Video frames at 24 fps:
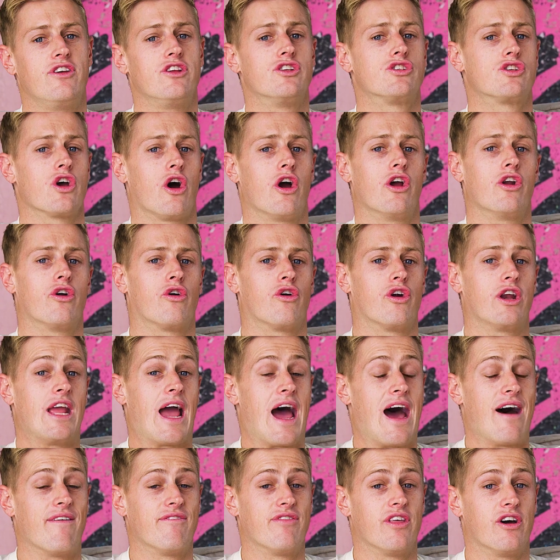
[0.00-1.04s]
you don't already
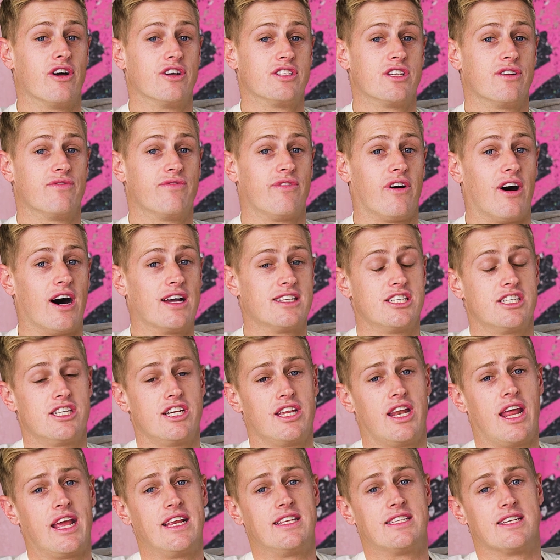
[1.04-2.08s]
have those advisors,
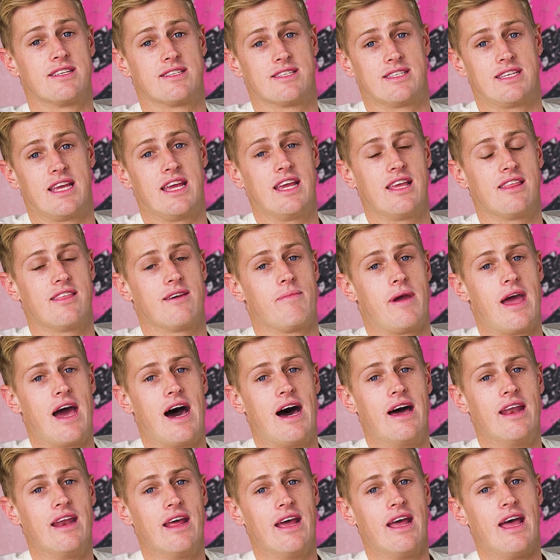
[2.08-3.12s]
you need to seek them
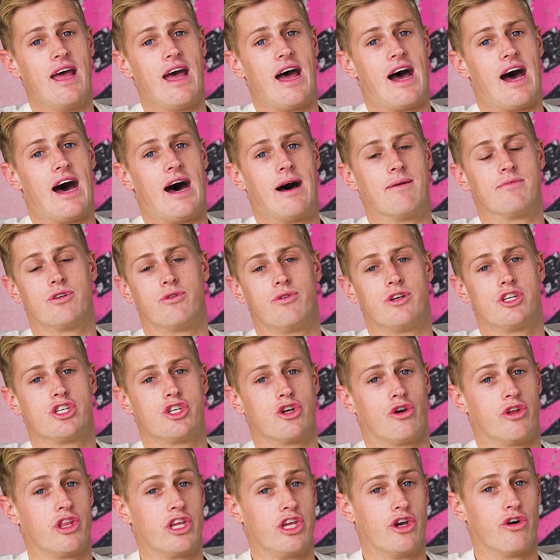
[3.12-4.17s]
out um, to
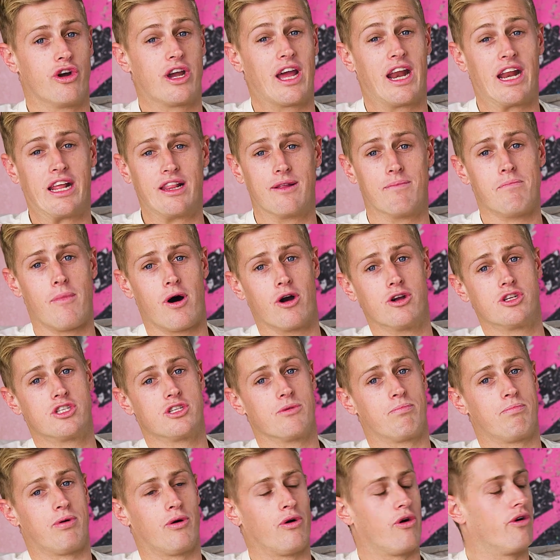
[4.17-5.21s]
ensure that you're getting the most
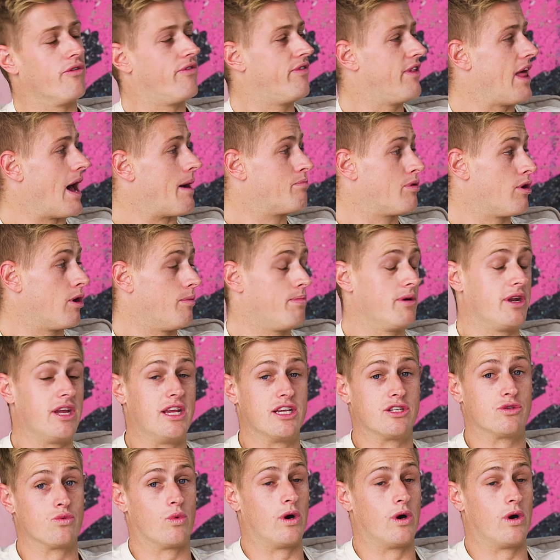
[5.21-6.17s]
support for that property as